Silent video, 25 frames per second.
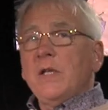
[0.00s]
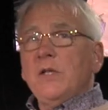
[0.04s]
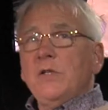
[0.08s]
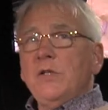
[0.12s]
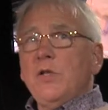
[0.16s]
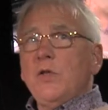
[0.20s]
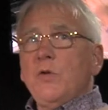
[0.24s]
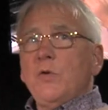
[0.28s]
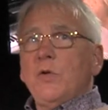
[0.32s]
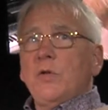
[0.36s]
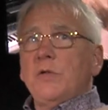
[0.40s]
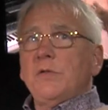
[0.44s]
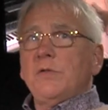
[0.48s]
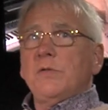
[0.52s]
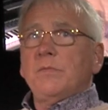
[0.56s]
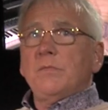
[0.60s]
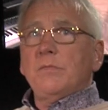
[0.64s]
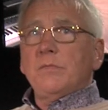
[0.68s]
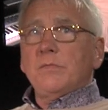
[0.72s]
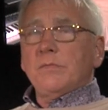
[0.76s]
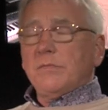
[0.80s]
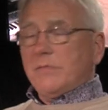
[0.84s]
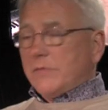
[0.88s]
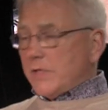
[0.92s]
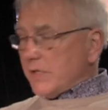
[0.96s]
you can
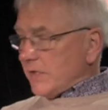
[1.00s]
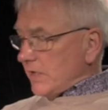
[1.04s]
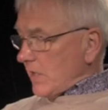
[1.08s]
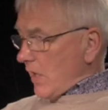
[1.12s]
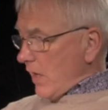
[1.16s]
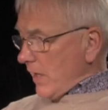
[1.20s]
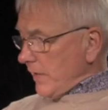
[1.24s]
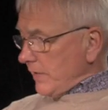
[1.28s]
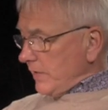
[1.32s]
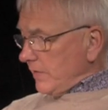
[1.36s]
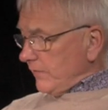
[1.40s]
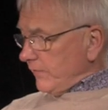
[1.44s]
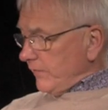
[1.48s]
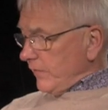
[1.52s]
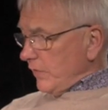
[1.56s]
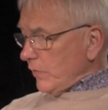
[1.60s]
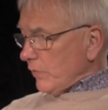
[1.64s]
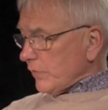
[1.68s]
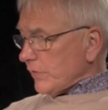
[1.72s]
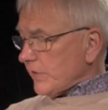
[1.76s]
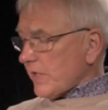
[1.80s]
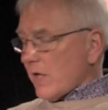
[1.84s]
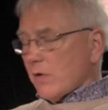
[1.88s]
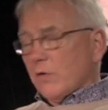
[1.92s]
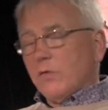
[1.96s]
decide for
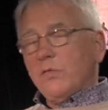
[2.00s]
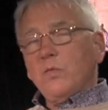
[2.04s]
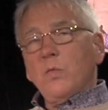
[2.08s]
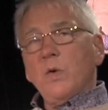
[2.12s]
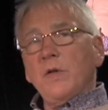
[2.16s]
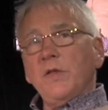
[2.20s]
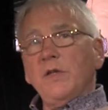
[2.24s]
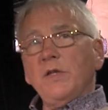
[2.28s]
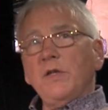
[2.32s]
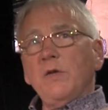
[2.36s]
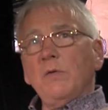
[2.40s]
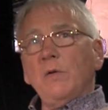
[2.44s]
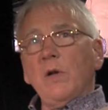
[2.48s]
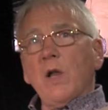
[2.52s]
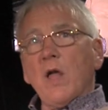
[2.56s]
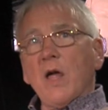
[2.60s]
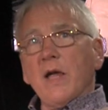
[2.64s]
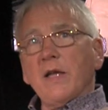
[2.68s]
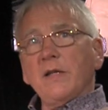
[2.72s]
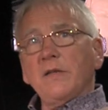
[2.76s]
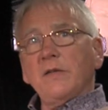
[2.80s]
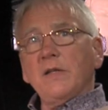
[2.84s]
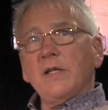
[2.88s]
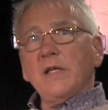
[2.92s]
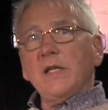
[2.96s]
yourself whether you
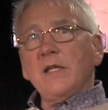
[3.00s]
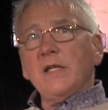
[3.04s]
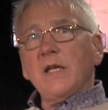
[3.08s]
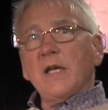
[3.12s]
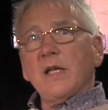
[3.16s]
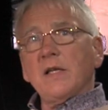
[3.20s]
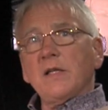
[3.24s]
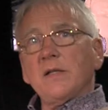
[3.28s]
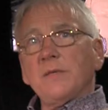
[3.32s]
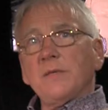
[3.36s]
like the uh,